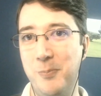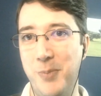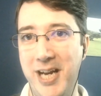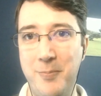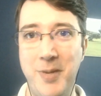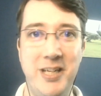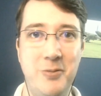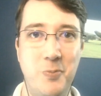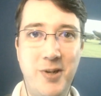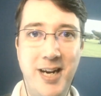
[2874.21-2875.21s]
bad
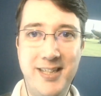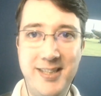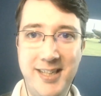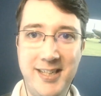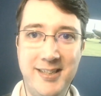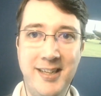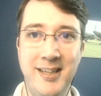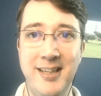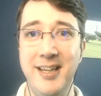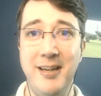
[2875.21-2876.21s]
management practices,
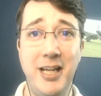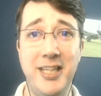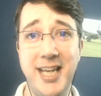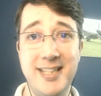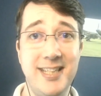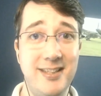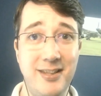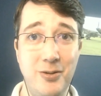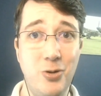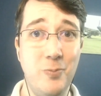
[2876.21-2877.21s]
and yet it's
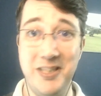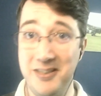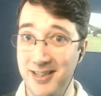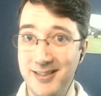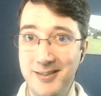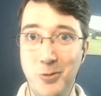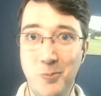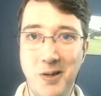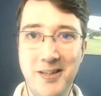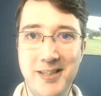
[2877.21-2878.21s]
the norm. It's, it's
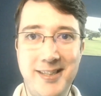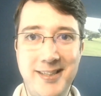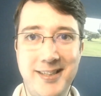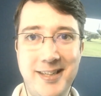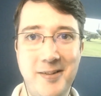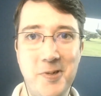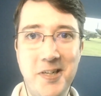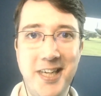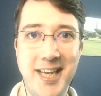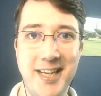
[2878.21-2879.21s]
normalized. There's that
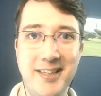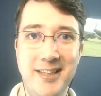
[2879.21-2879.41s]
word again.